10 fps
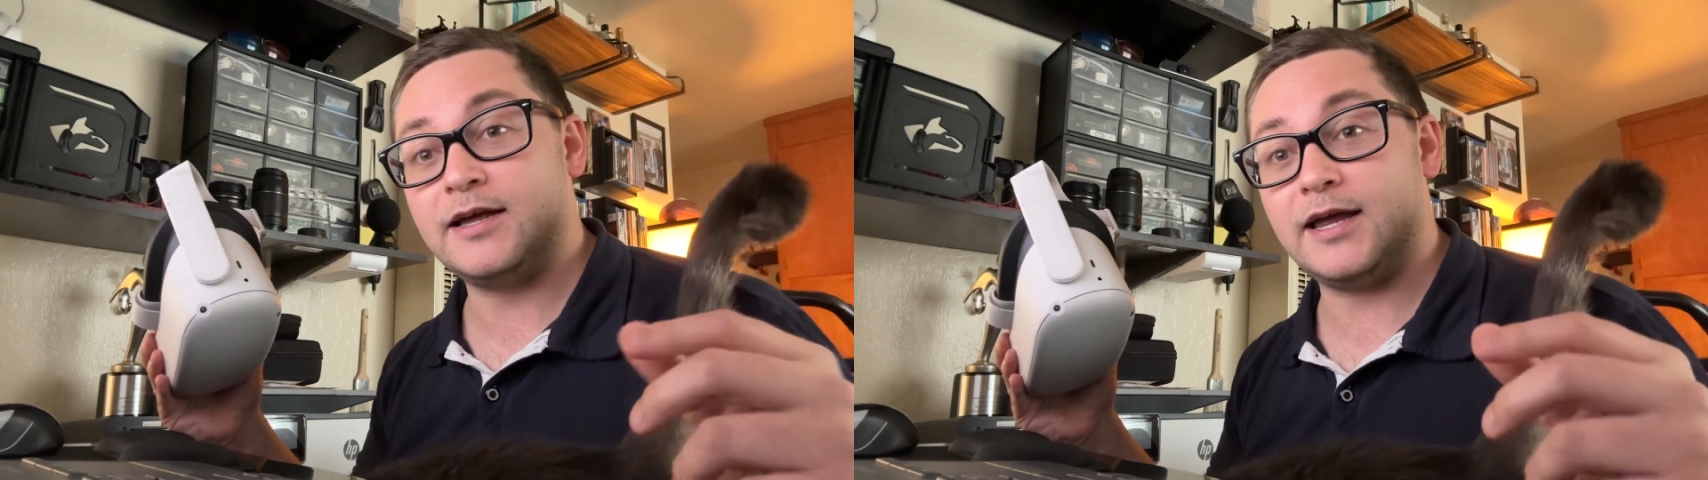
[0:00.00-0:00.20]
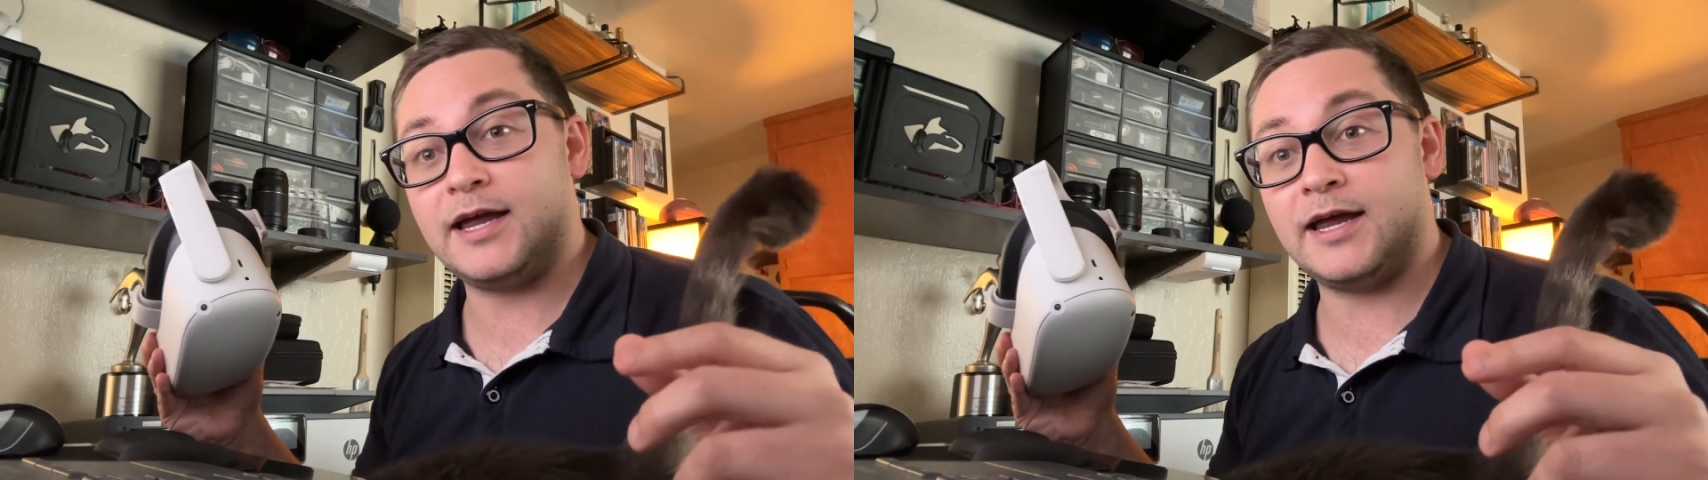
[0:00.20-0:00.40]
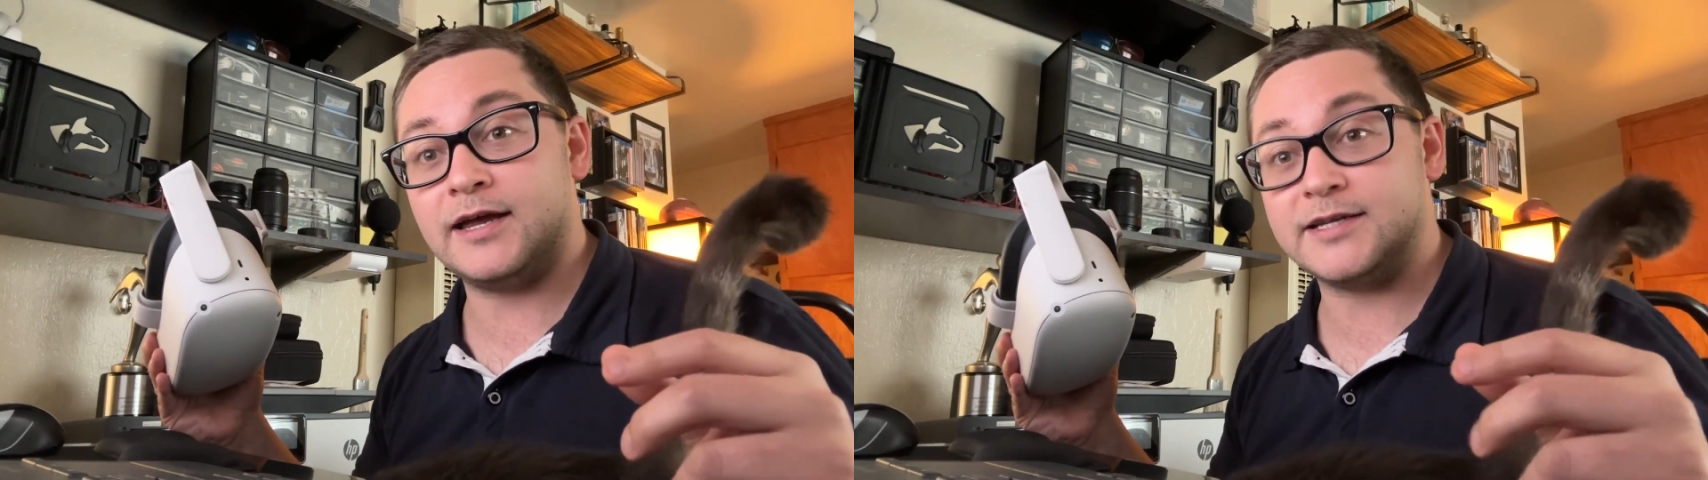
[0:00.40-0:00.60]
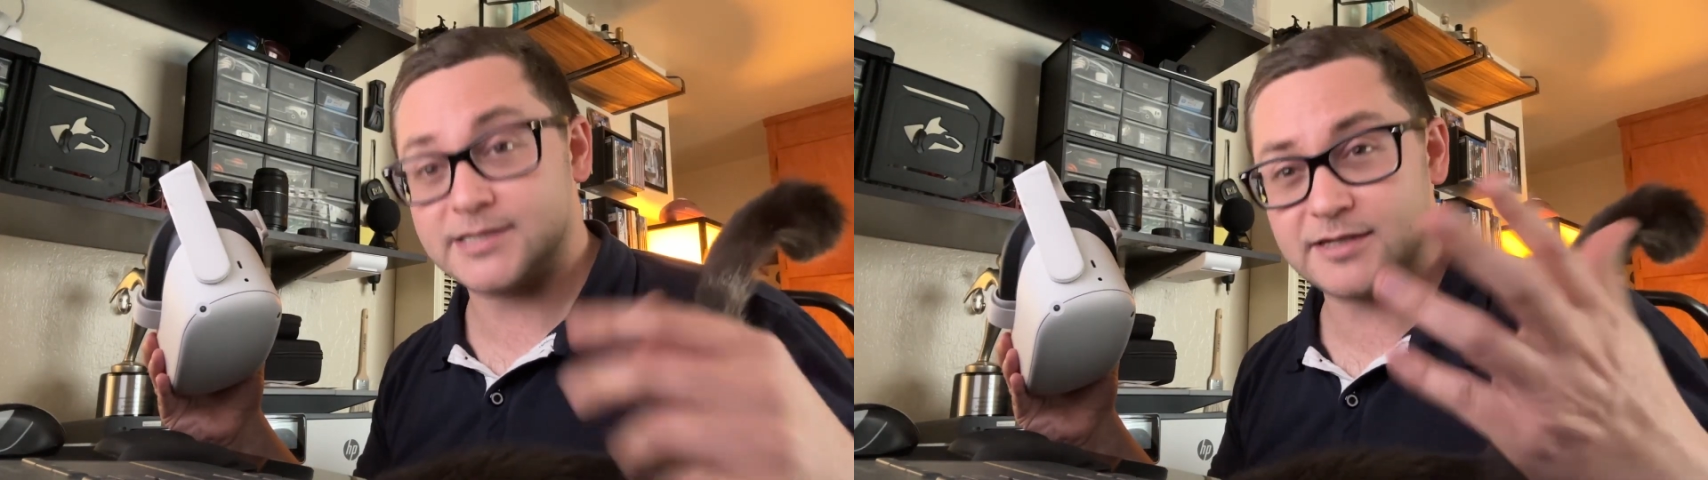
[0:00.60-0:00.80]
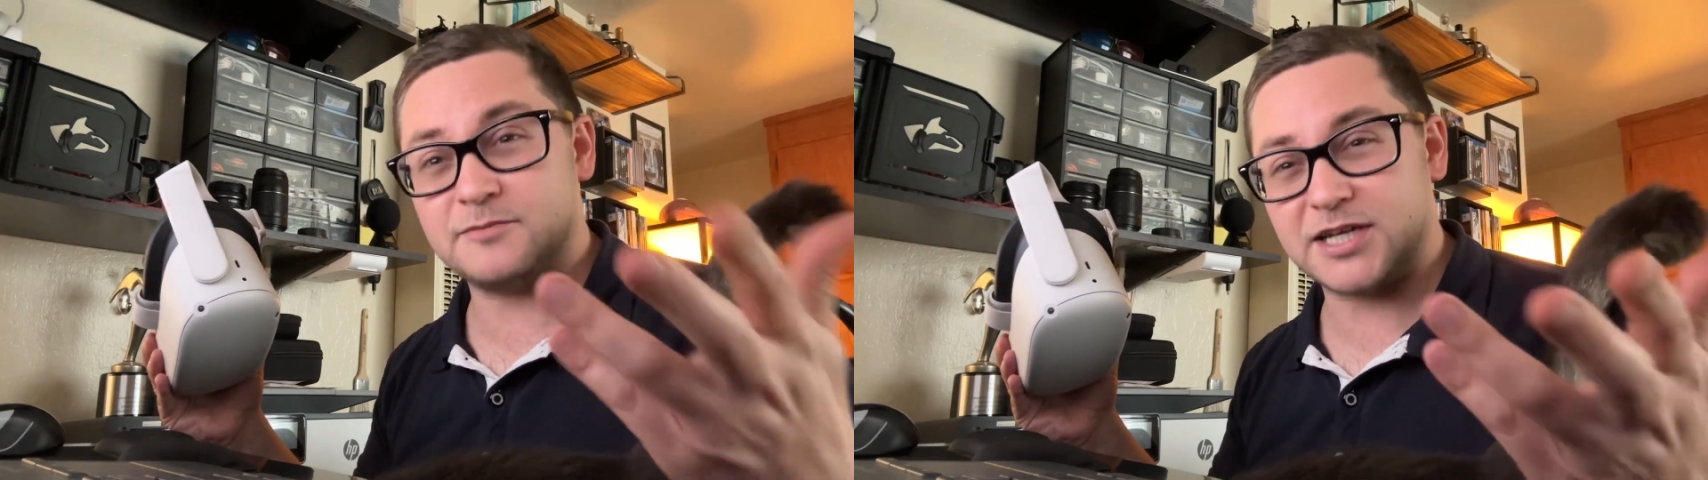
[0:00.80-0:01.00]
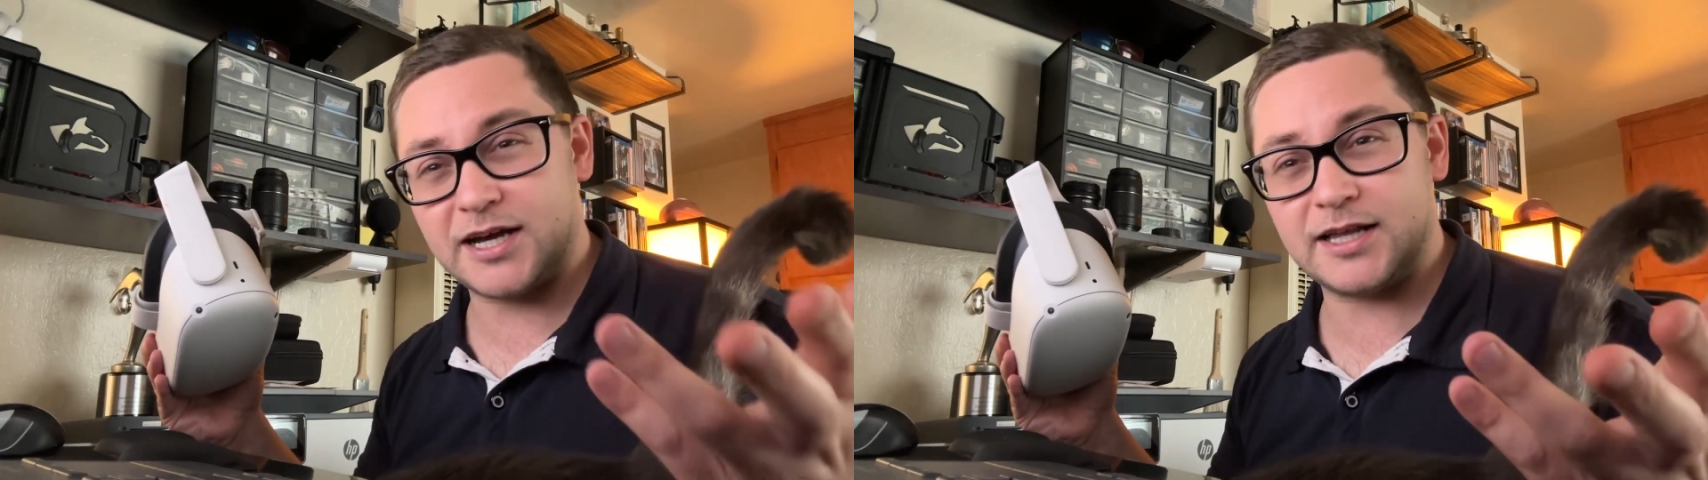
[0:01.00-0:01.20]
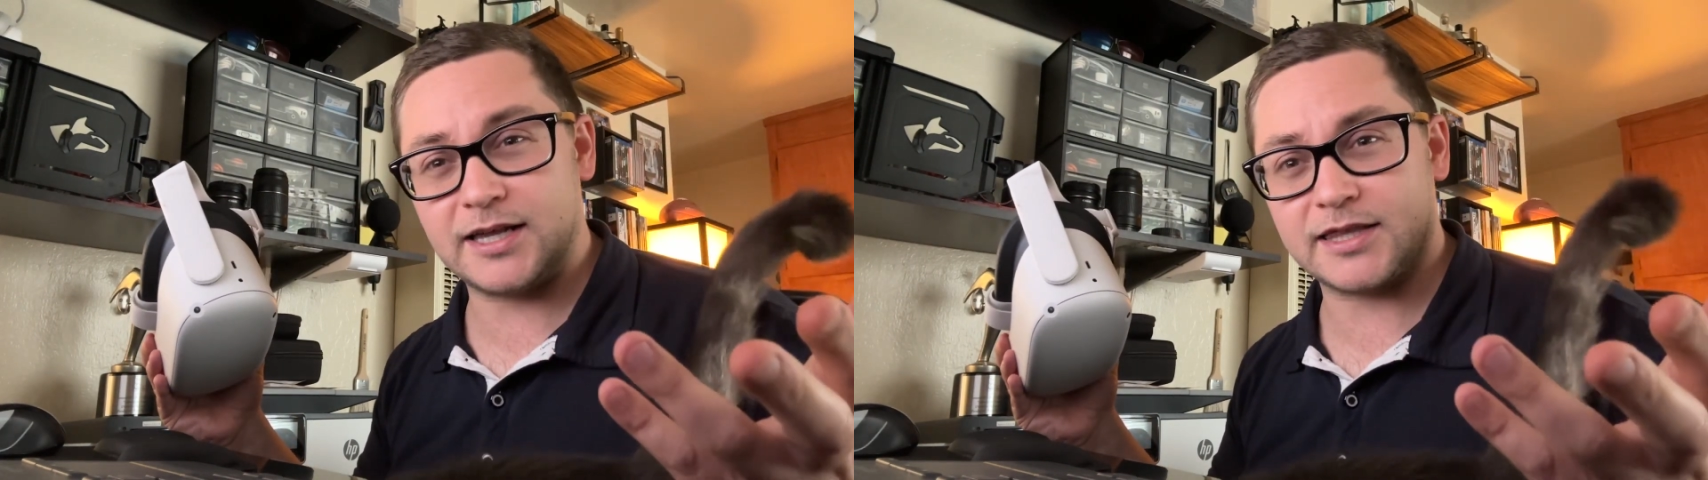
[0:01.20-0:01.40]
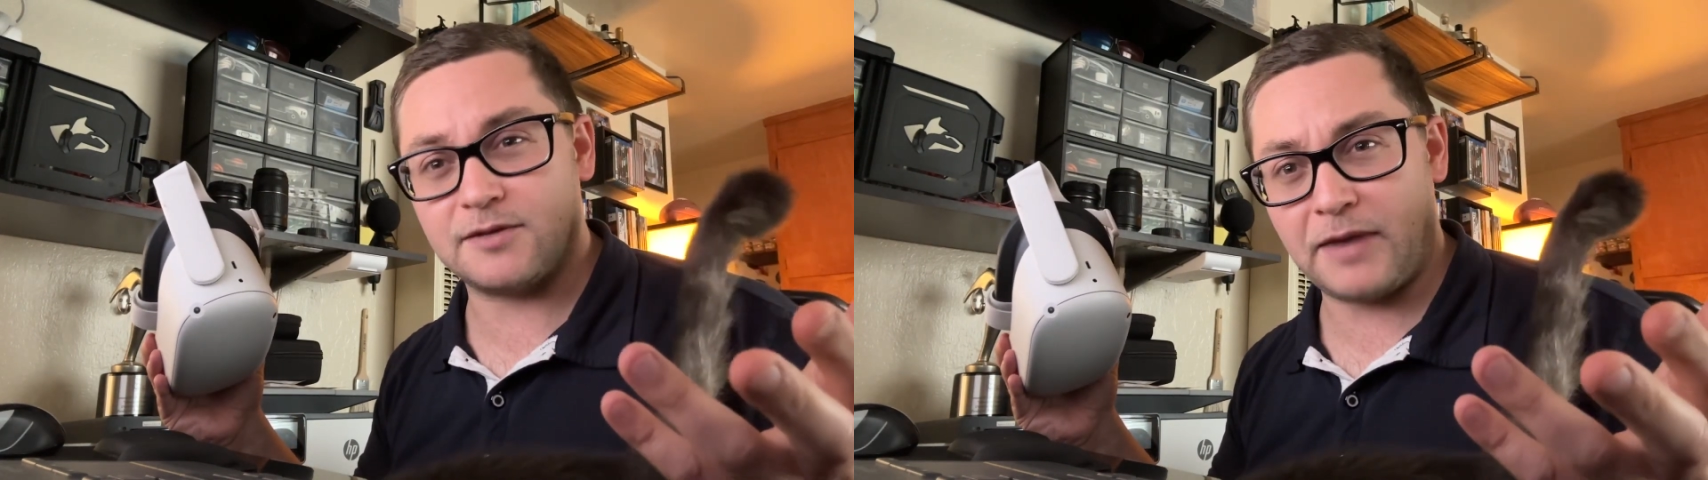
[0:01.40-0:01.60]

And it's going to be kind of like the